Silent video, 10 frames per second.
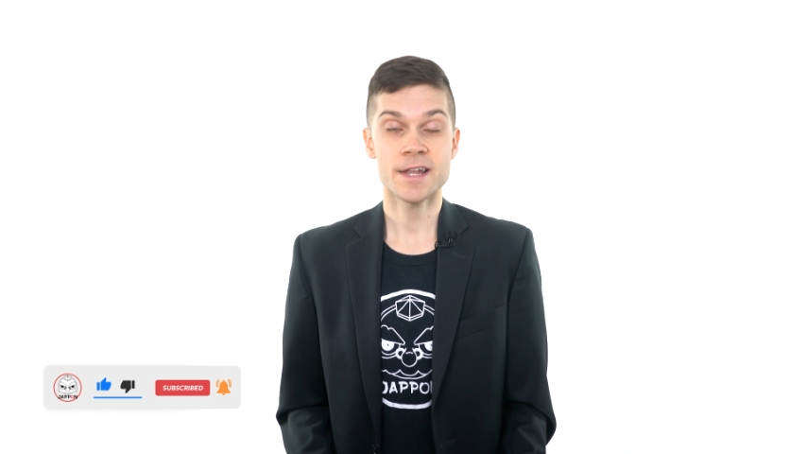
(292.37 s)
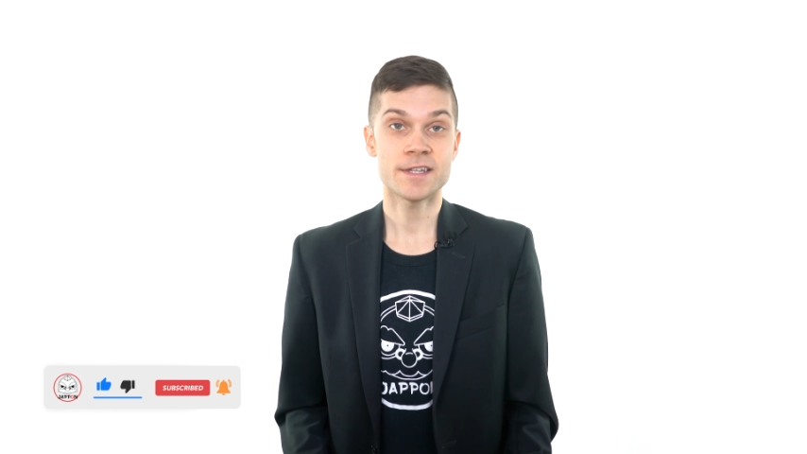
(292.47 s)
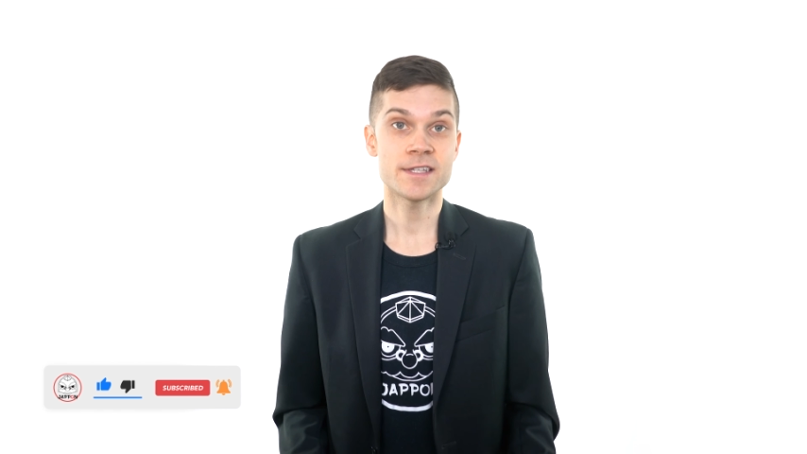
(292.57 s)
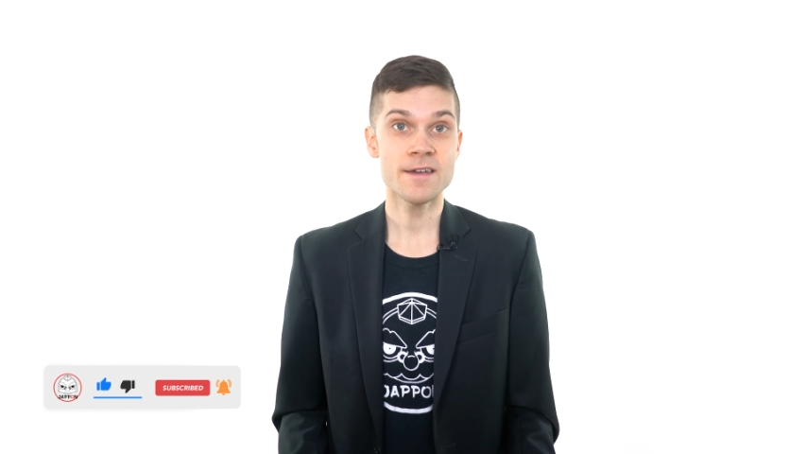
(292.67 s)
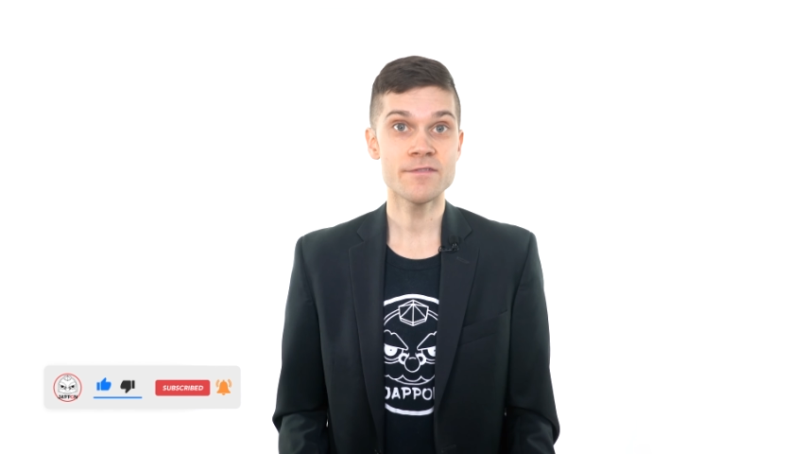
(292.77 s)

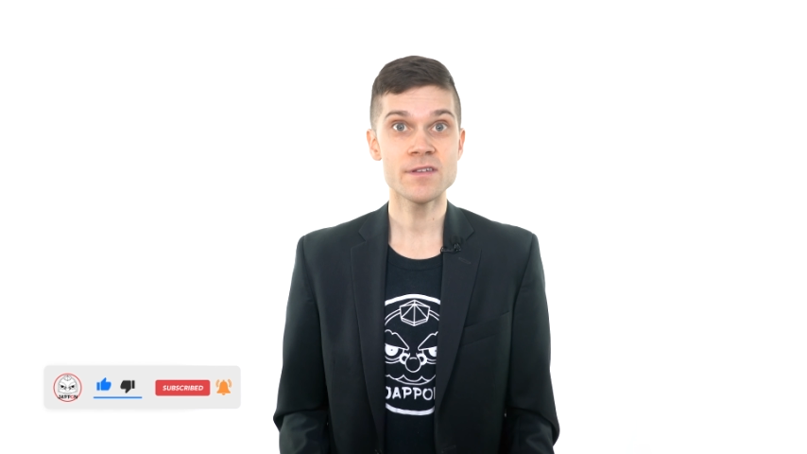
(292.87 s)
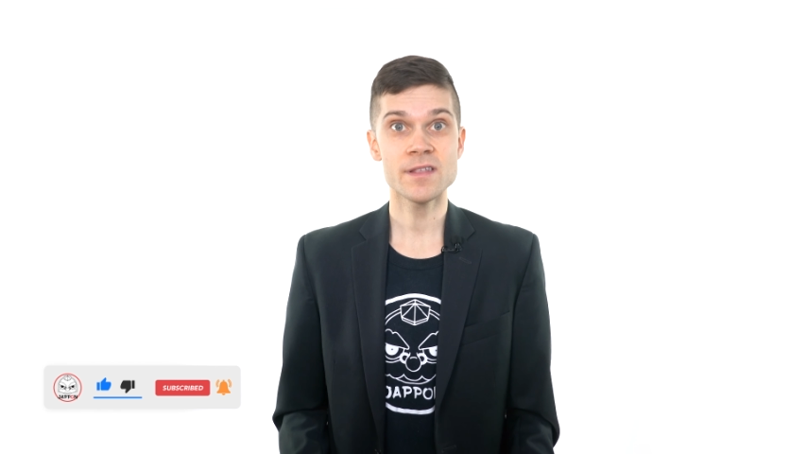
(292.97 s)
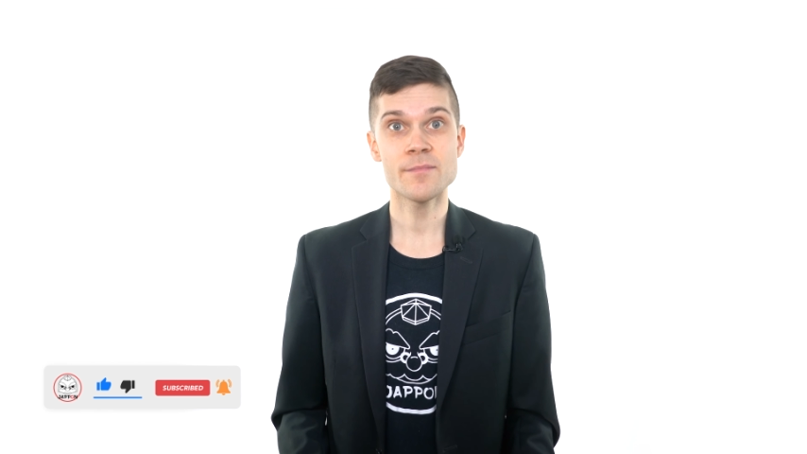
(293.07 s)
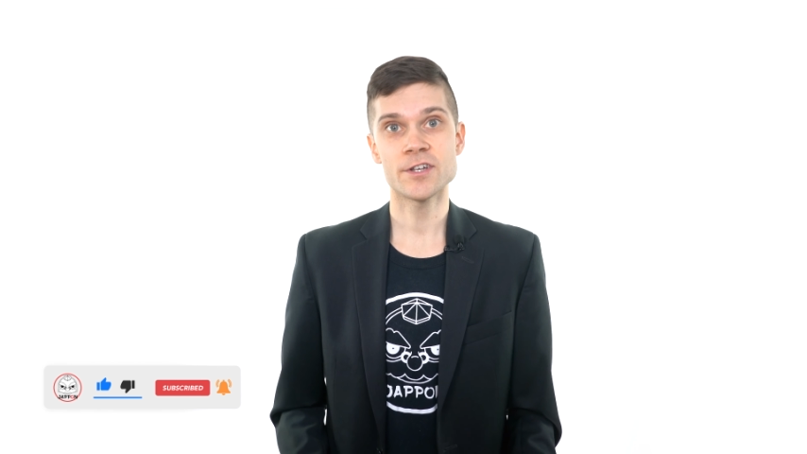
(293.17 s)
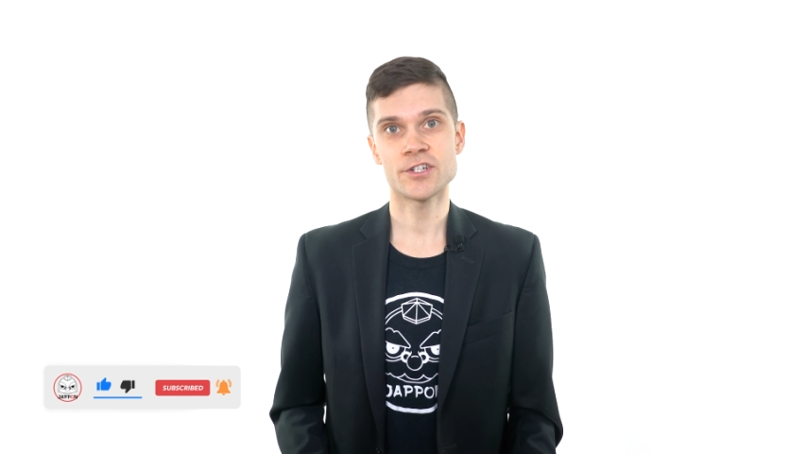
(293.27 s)
and
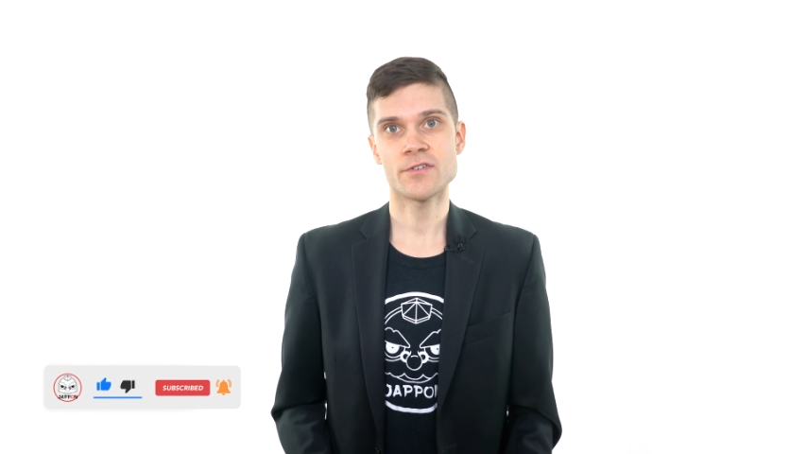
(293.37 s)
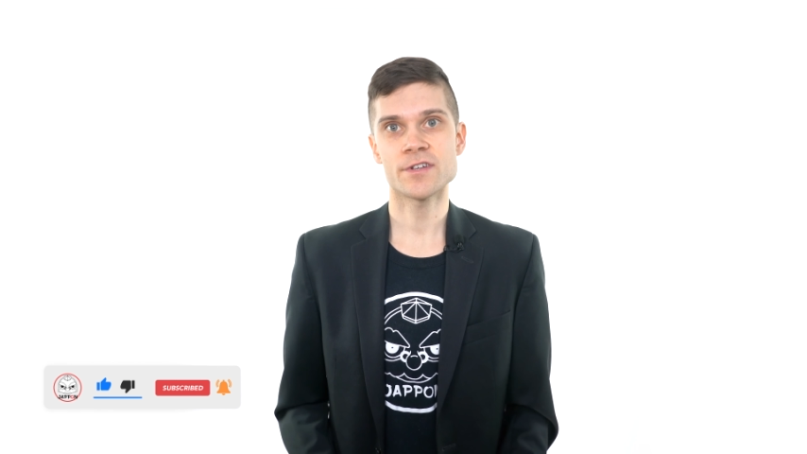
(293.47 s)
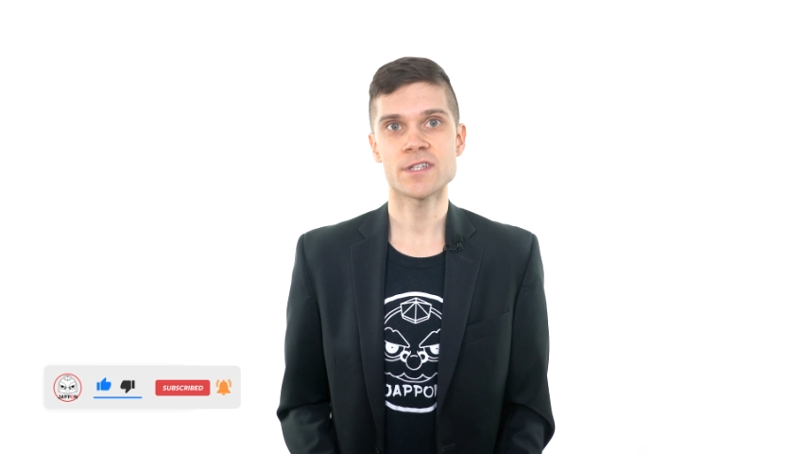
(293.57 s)
definitely be sure to